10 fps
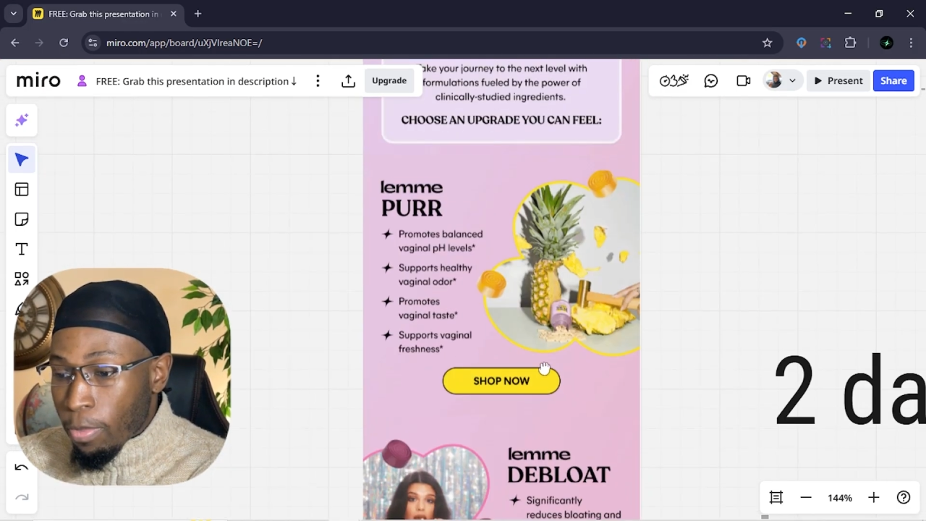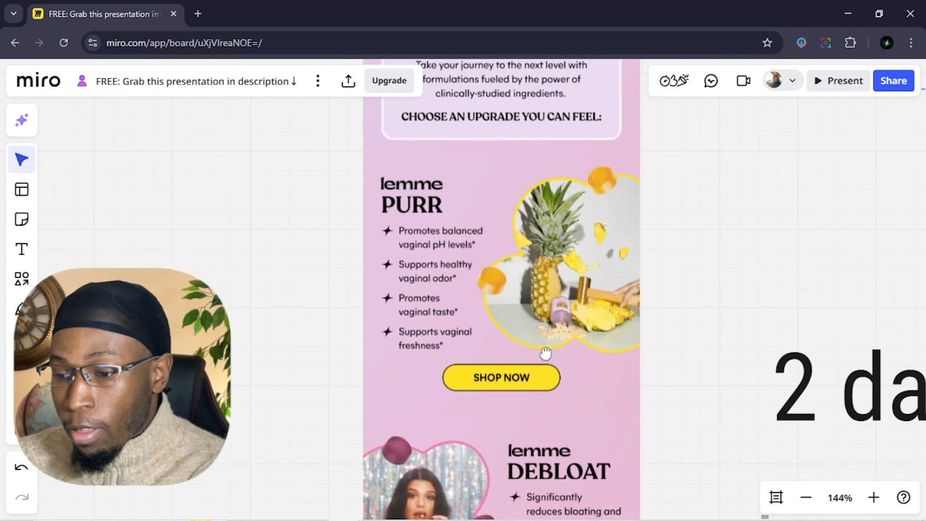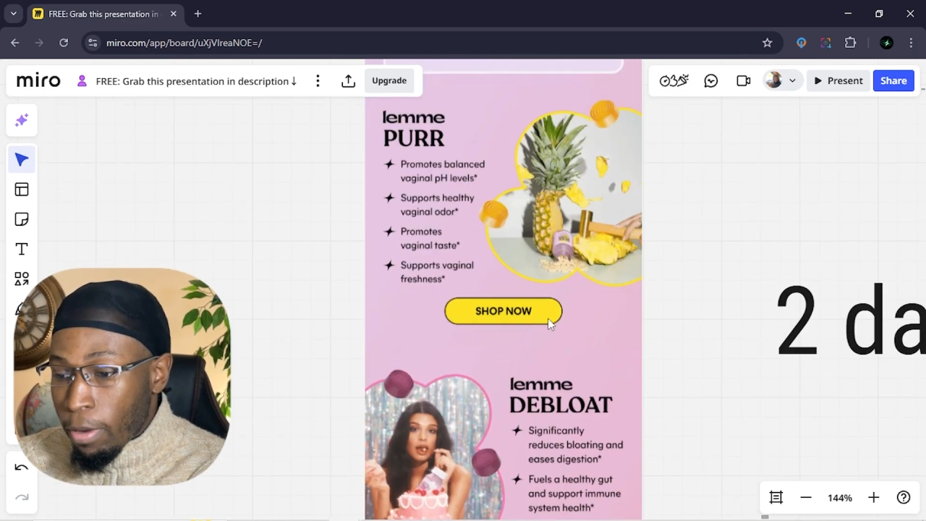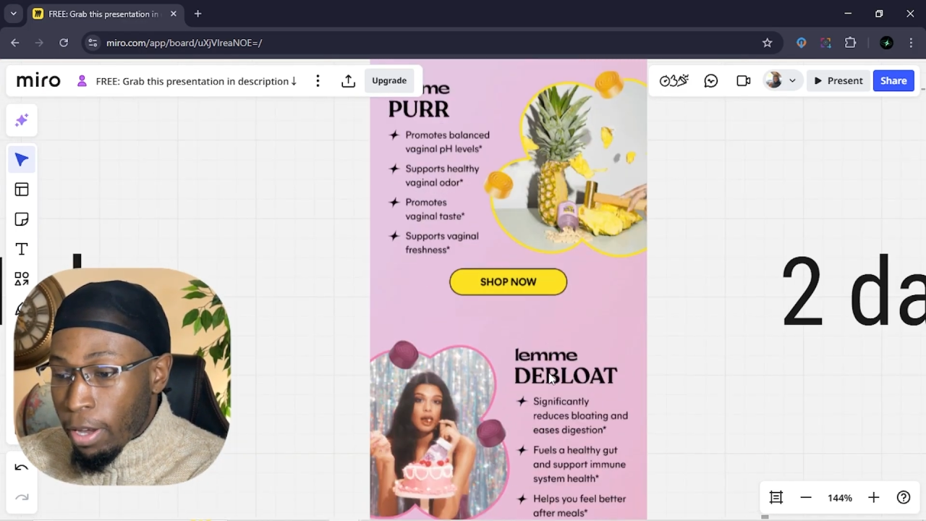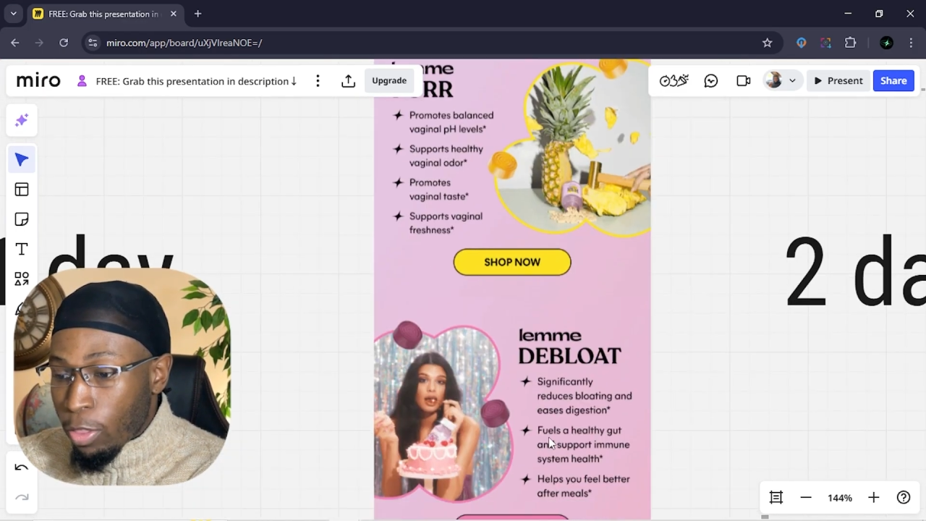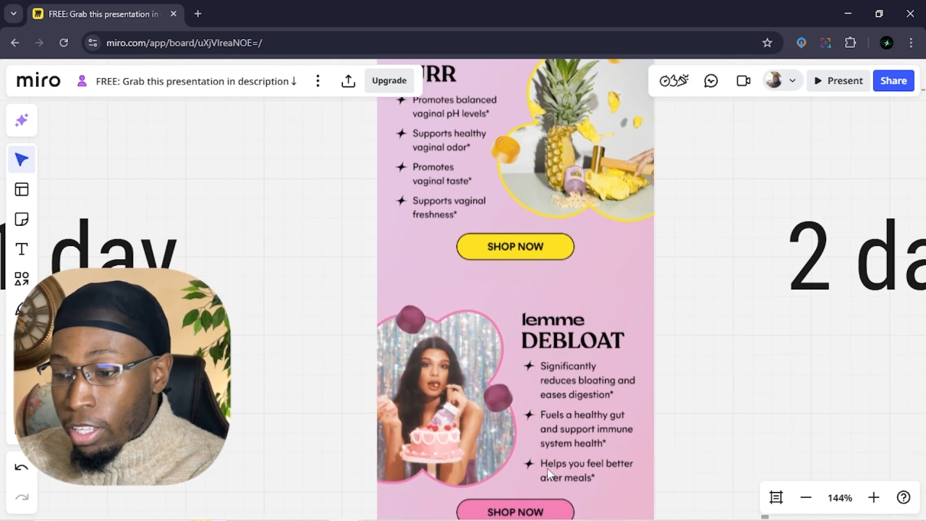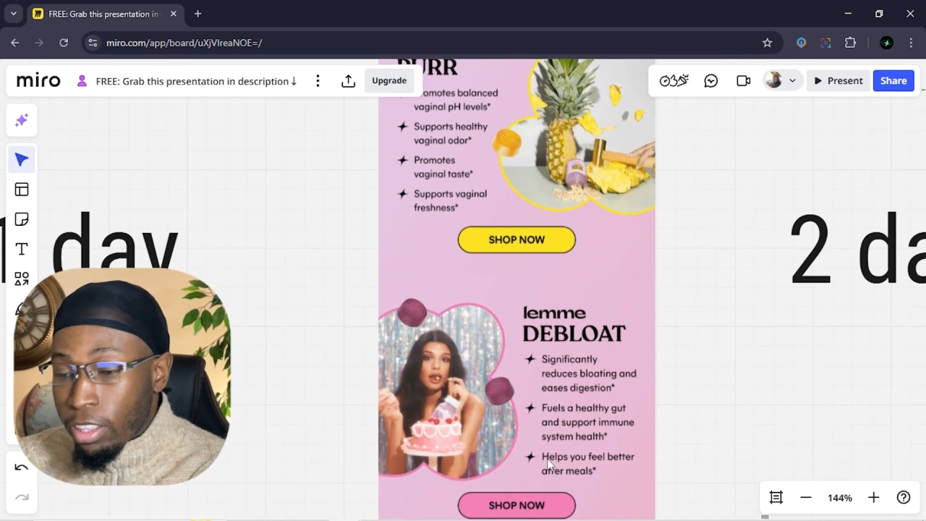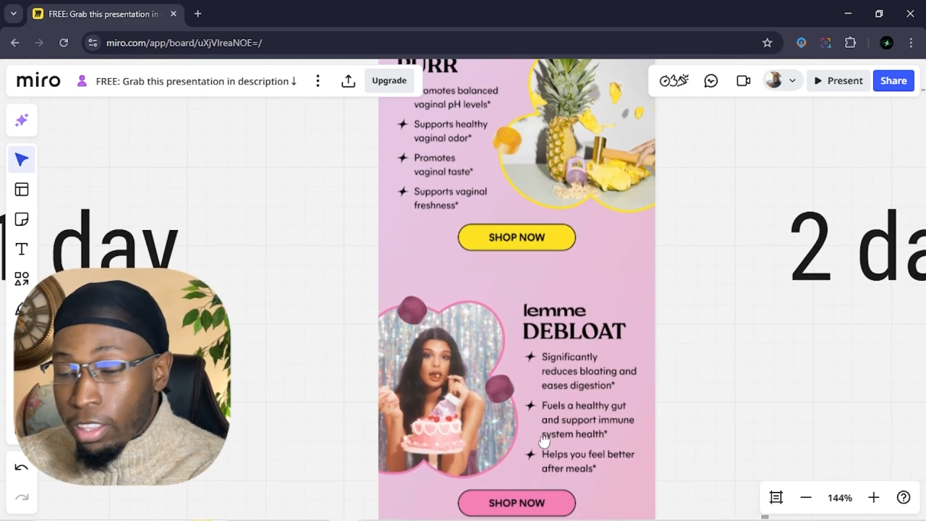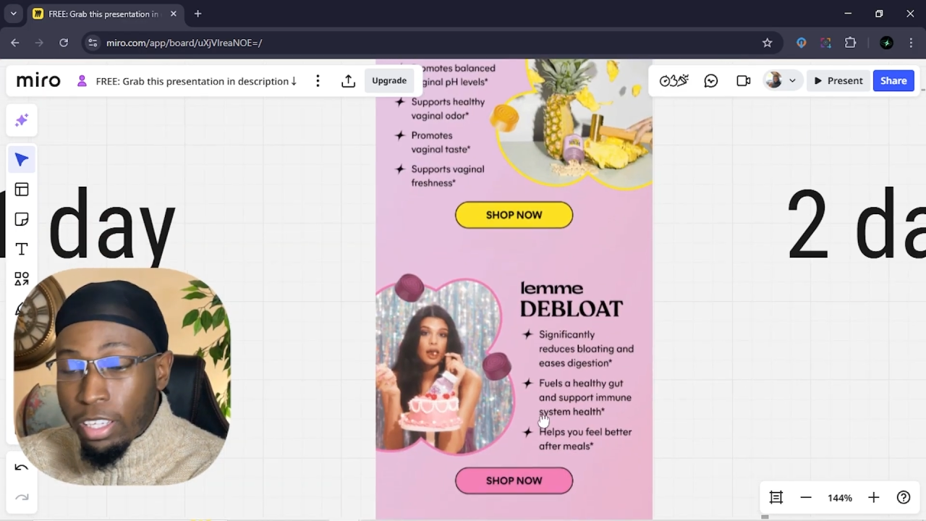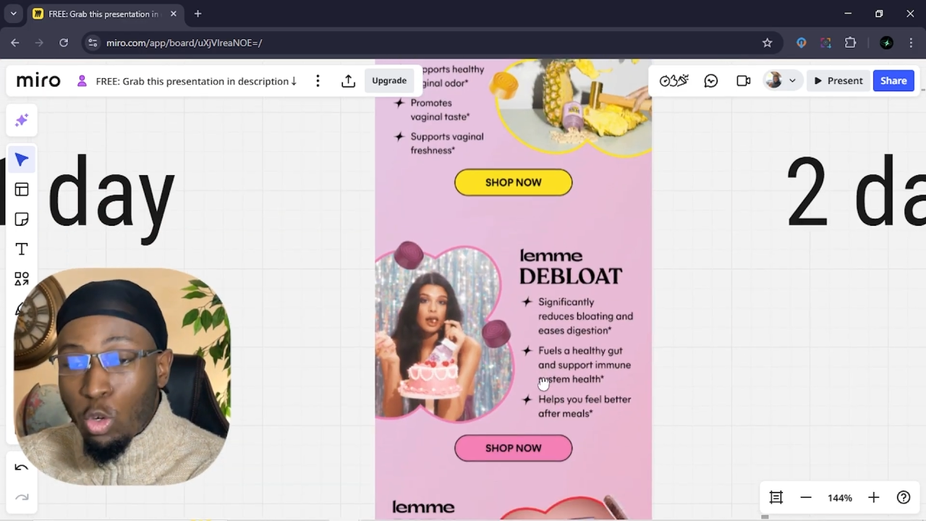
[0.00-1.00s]
By the way,
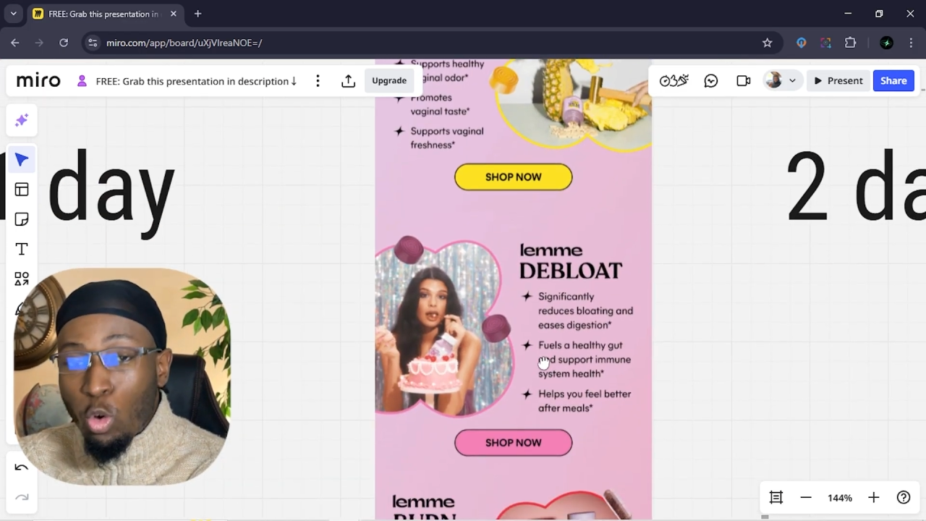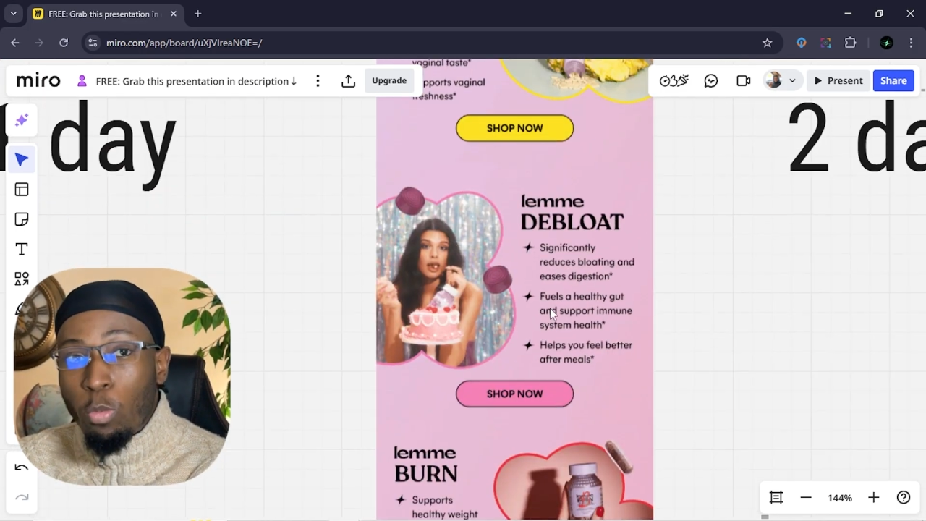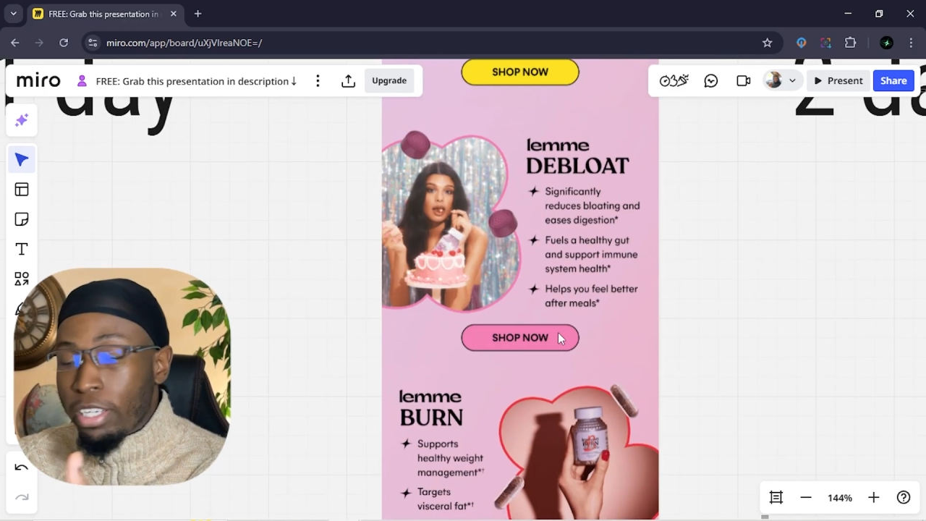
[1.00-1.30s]
this whole